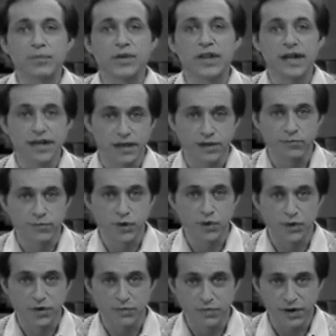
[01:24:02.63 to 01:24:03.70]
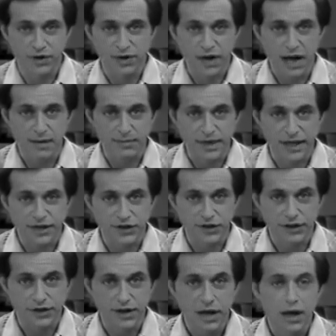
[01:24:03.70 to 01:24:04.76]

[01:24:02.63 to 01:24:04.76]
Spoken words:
with any computer and printer combination.